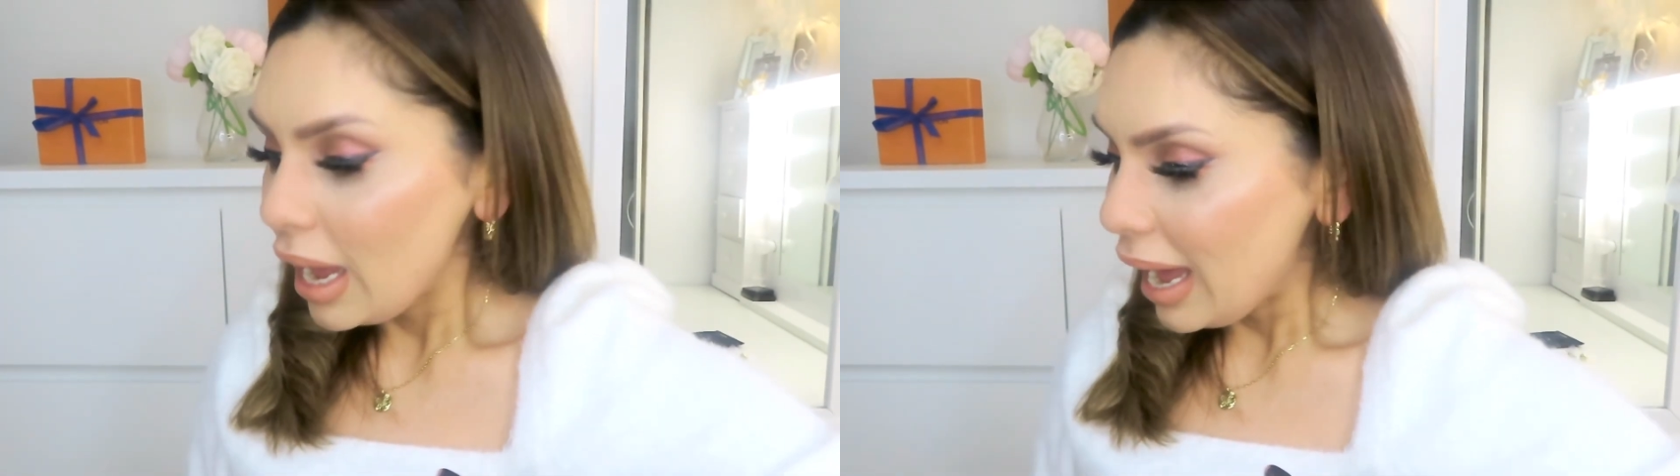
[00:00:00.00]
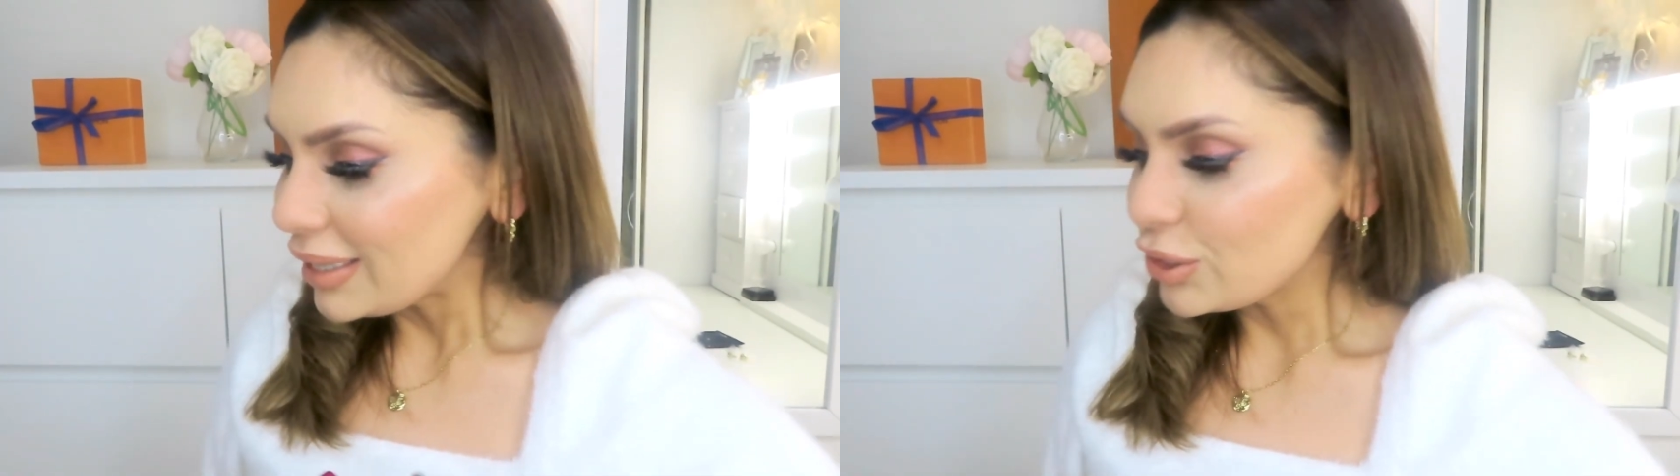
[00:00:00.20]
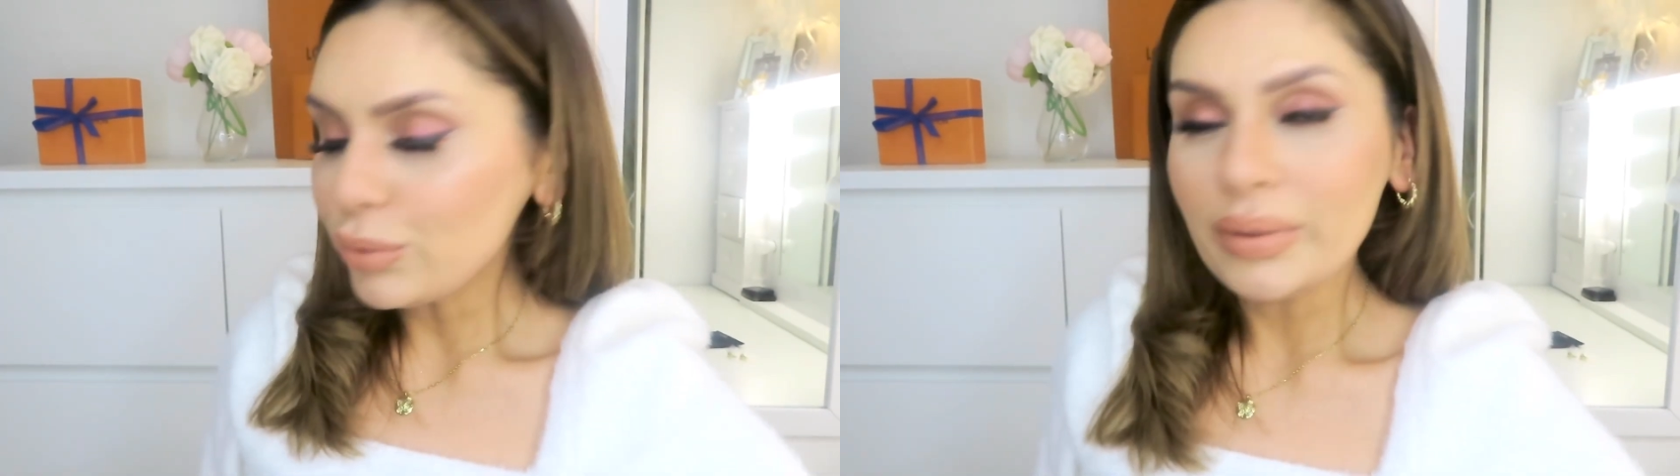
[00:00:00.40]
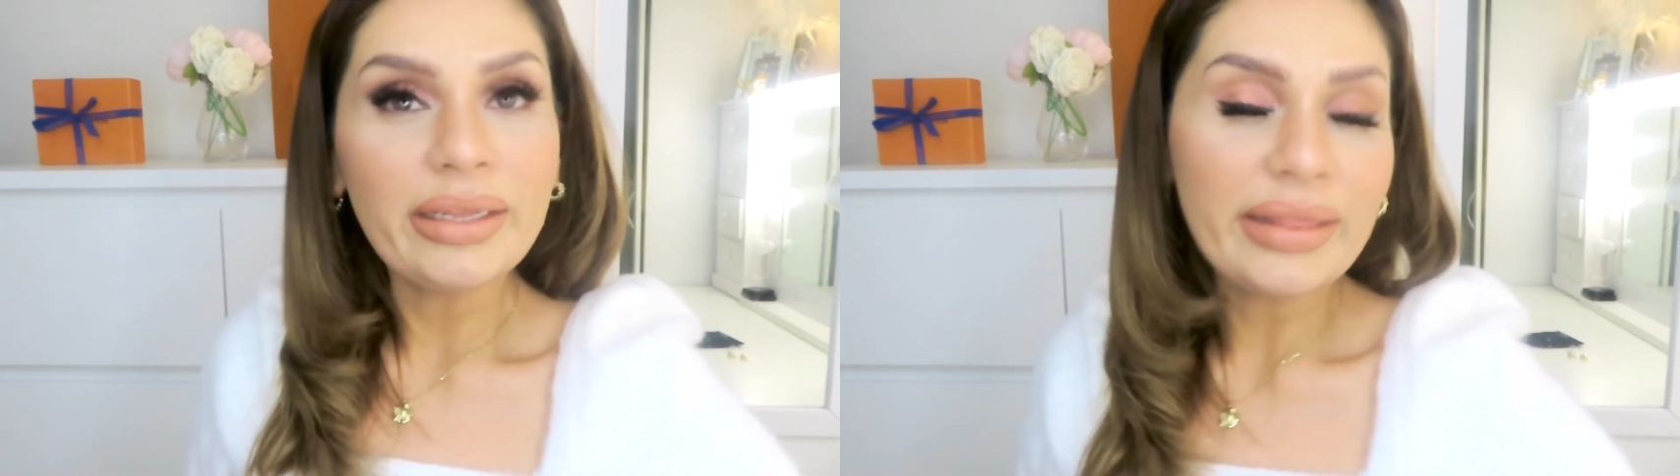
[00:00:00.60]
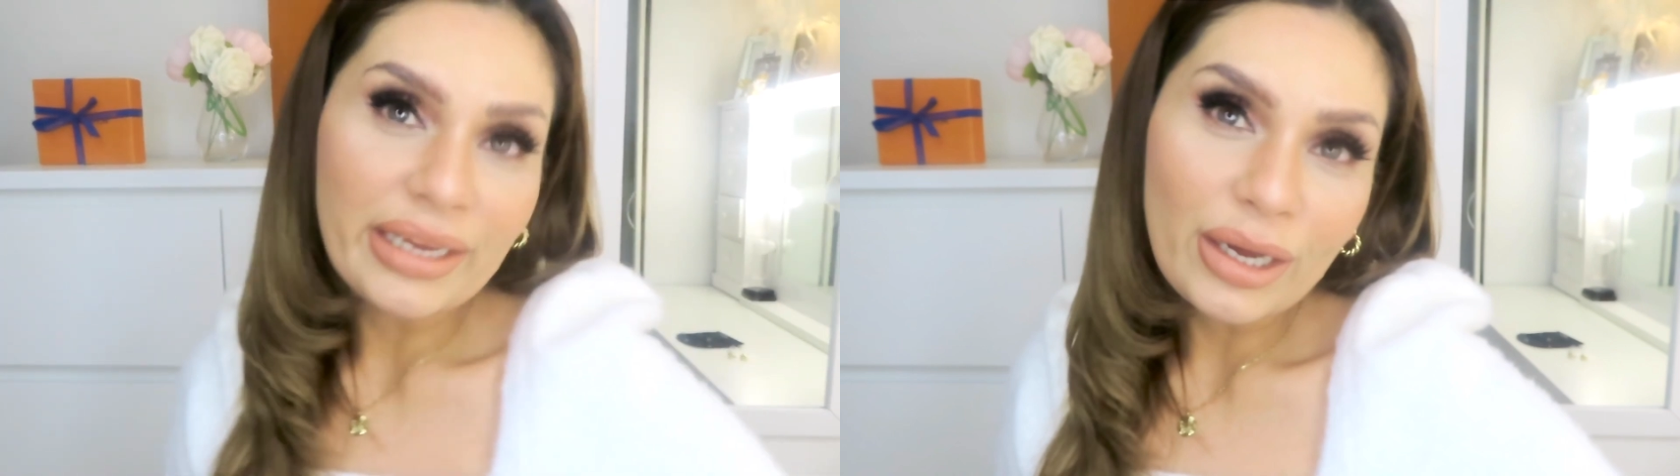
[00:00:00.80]
I don't
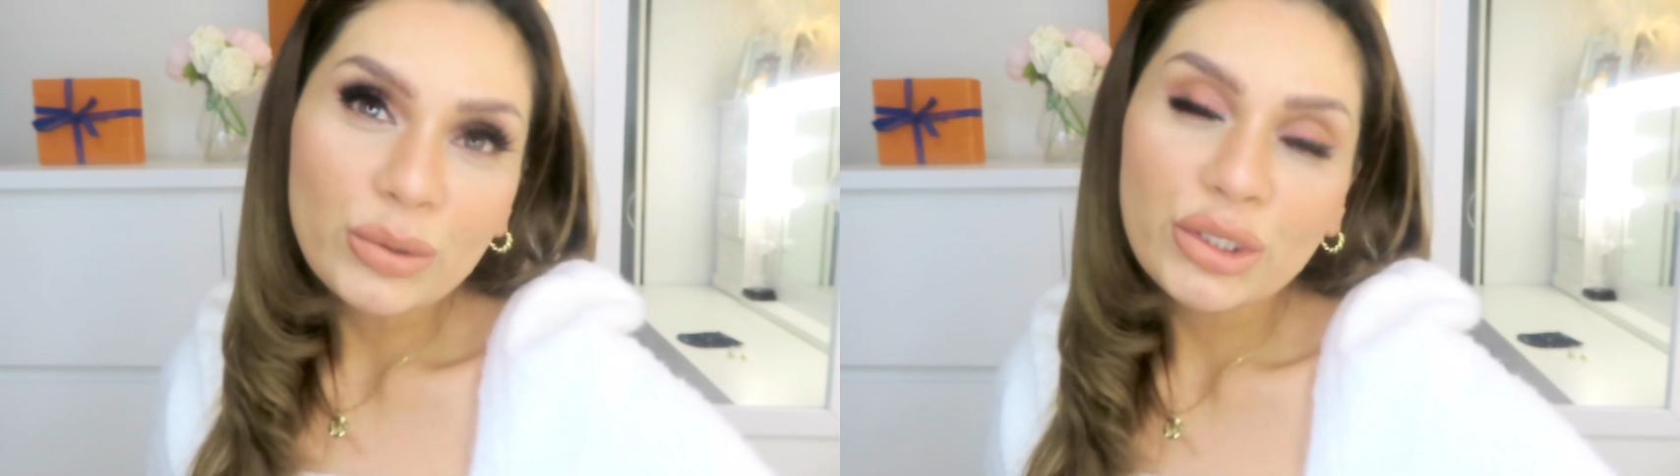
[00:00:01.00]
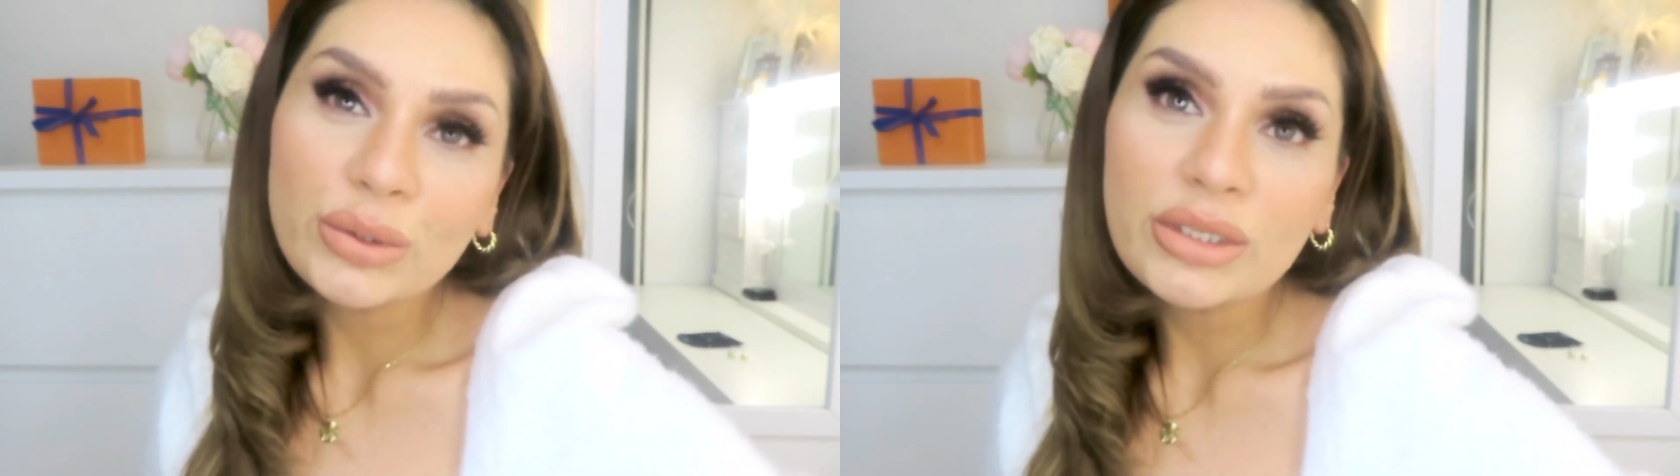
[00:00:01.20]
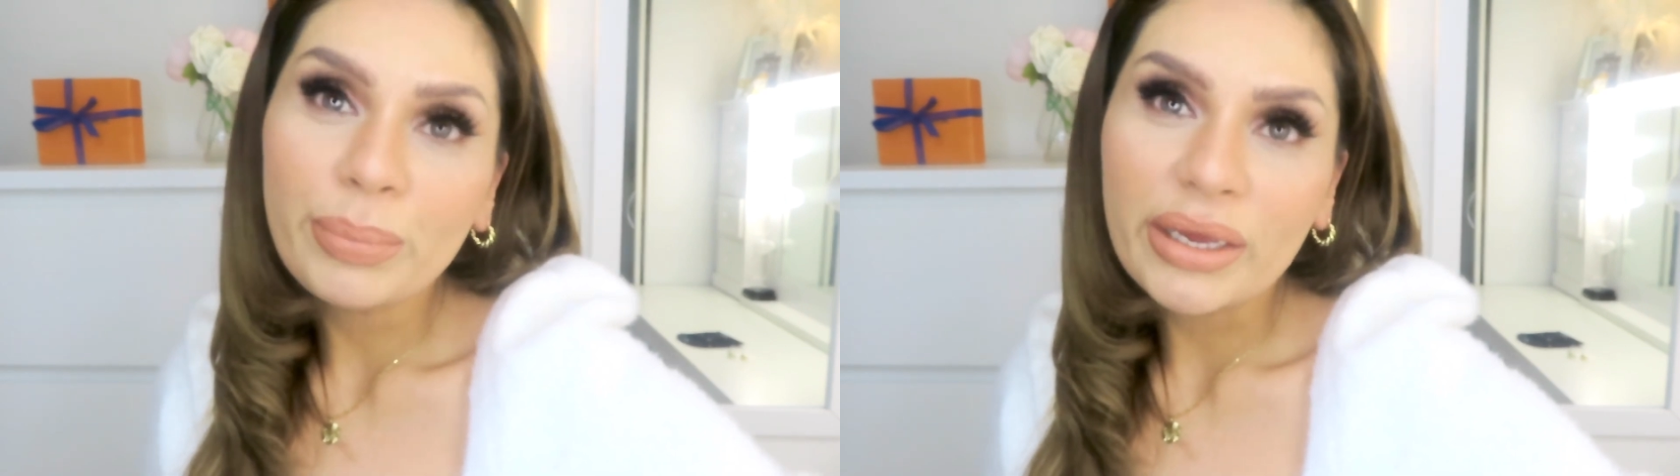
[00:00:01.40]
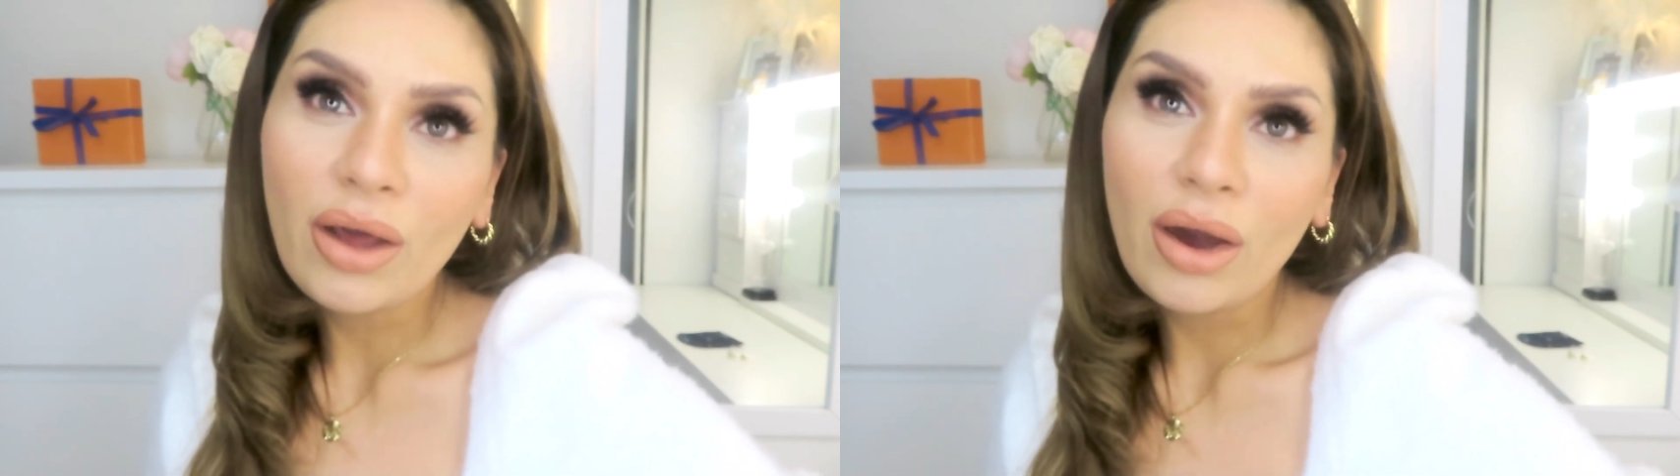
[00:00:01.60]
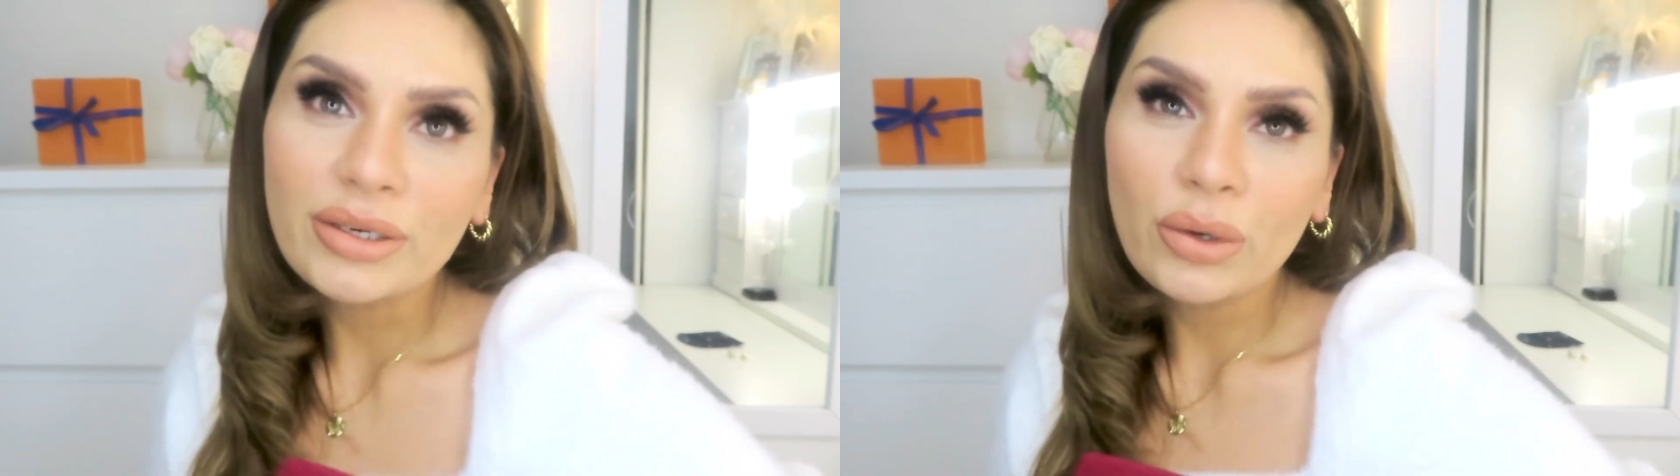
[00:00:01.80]
really think I would use the big
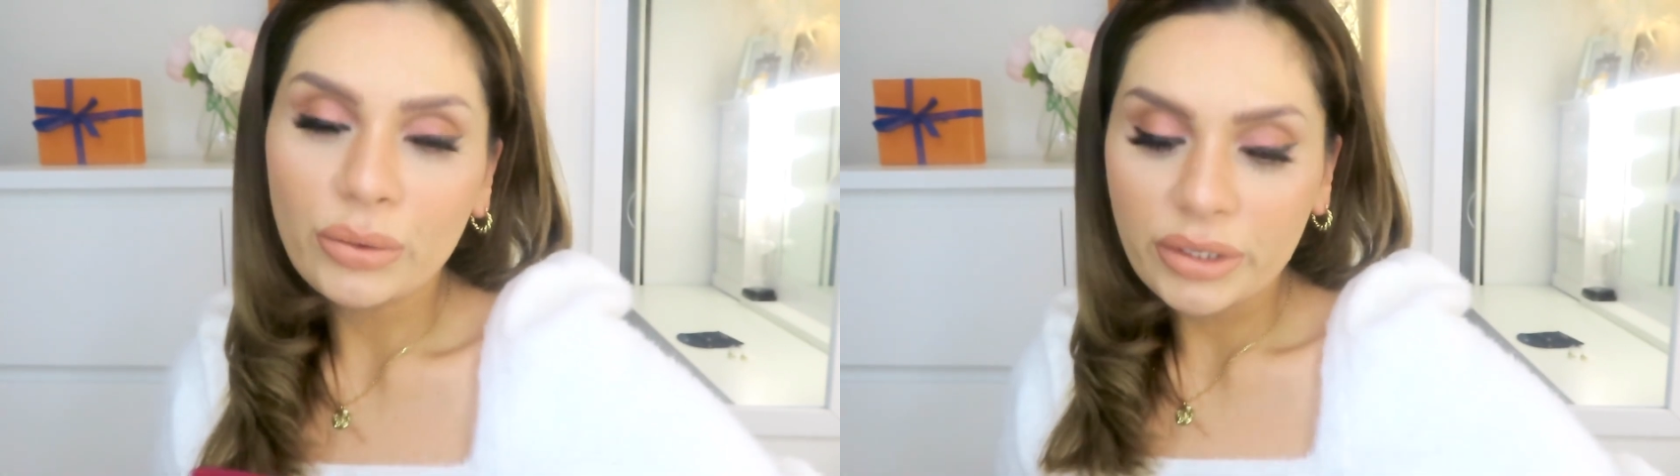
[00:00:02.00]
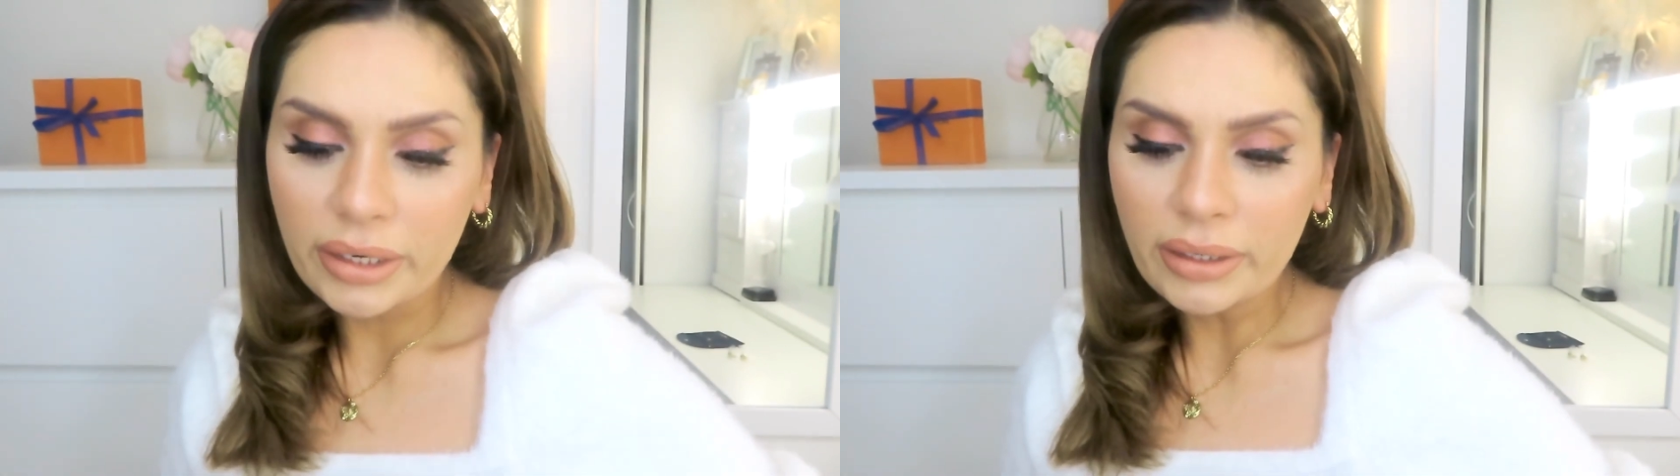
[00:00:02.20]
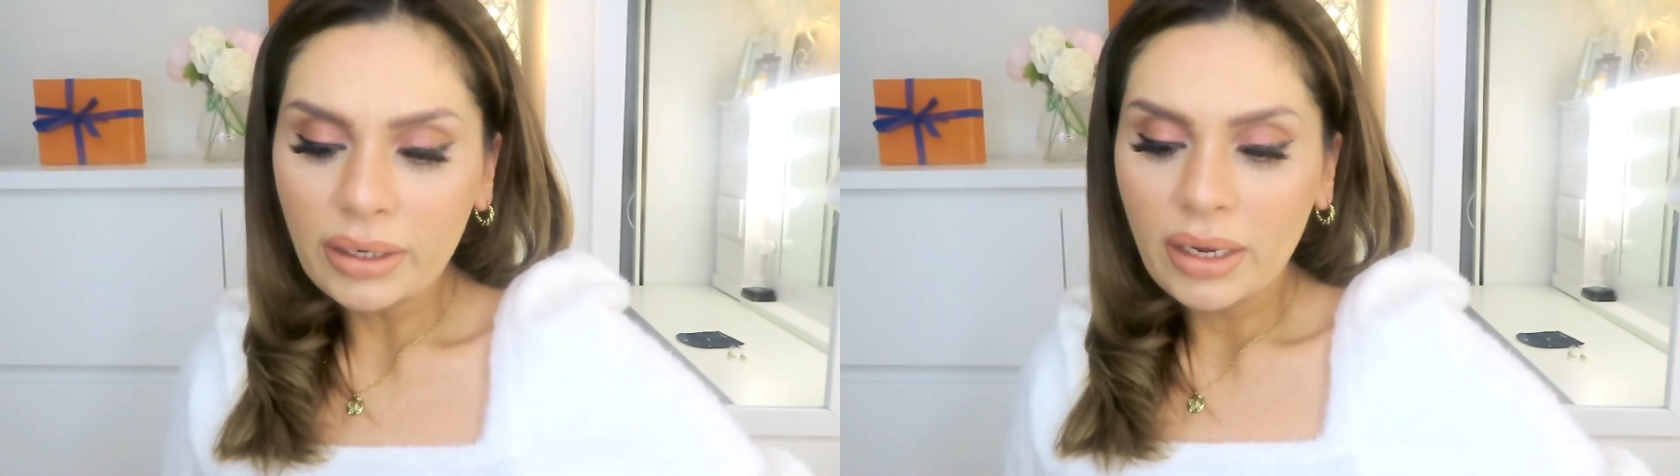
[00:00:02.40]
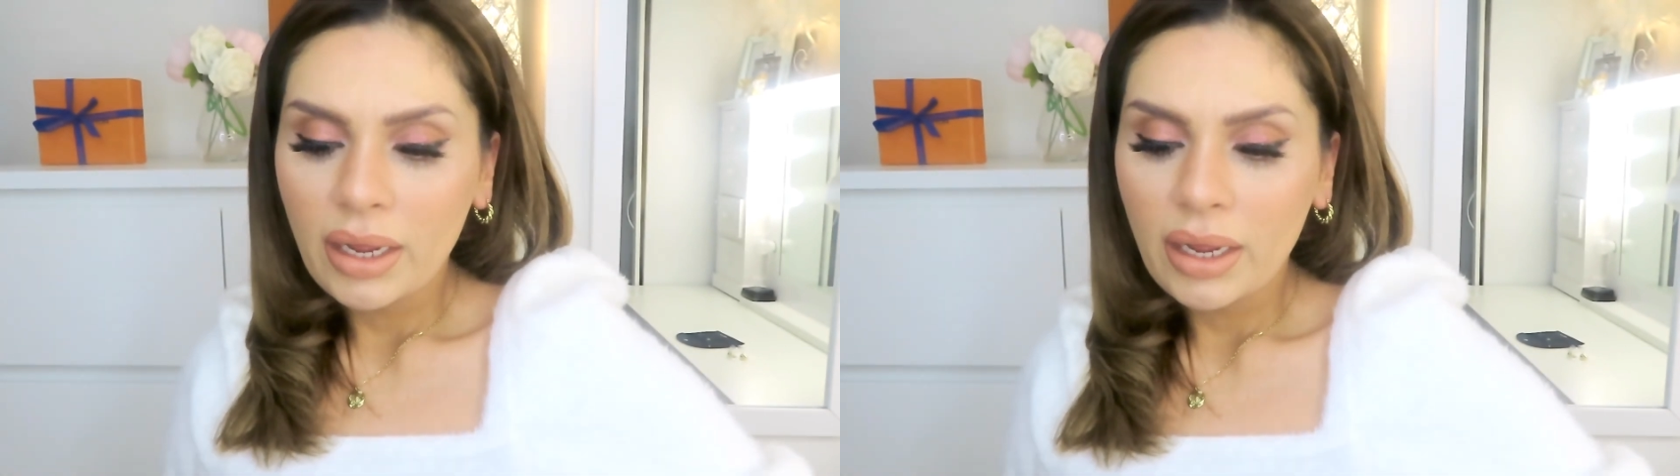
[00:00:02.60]
card holder,